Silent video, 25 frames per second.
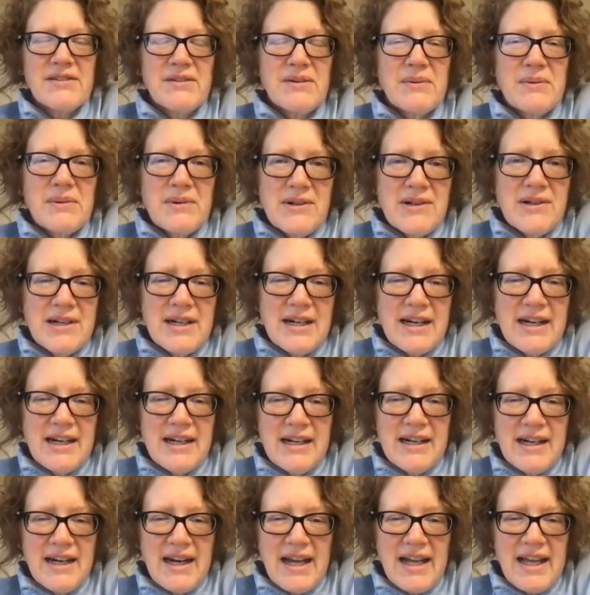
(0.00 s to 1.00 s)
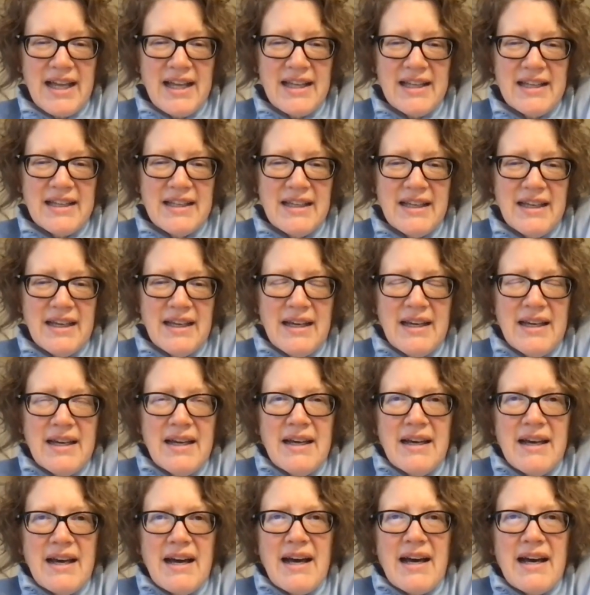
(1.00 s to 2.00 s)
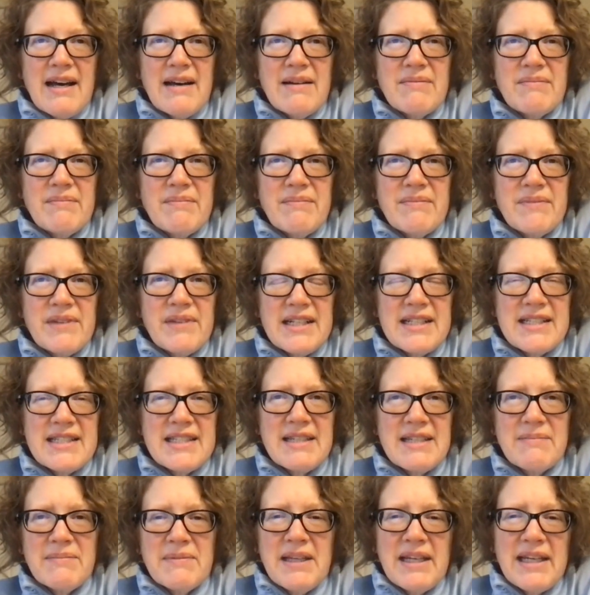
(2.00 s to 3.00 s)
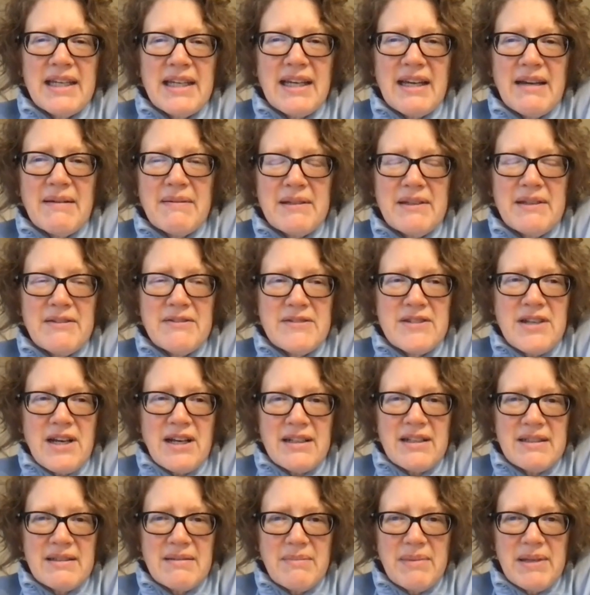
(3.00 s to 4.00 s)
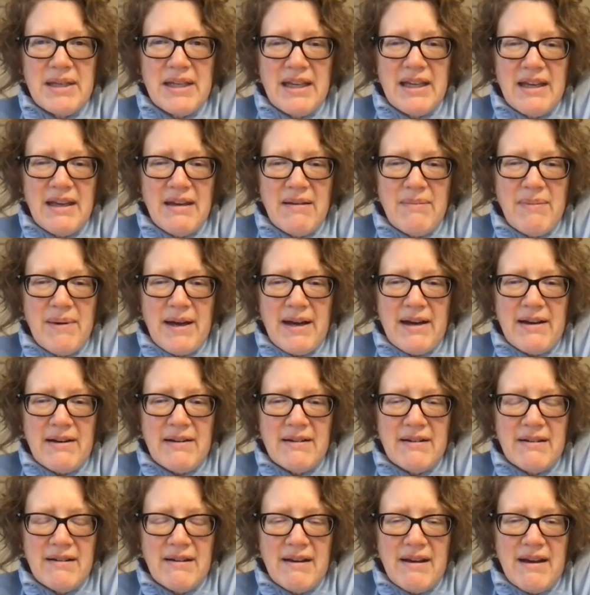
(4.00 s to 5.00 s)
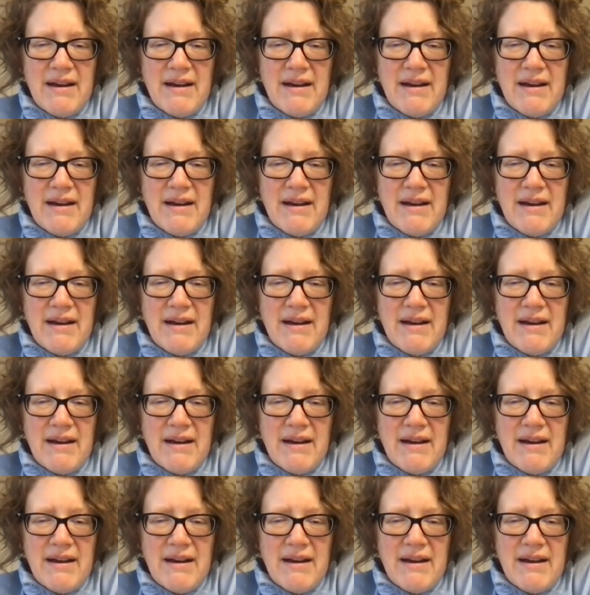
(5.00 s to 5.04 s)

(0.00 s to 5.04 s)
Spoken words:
the war. And it seemed like, I mean, you've talked a bit about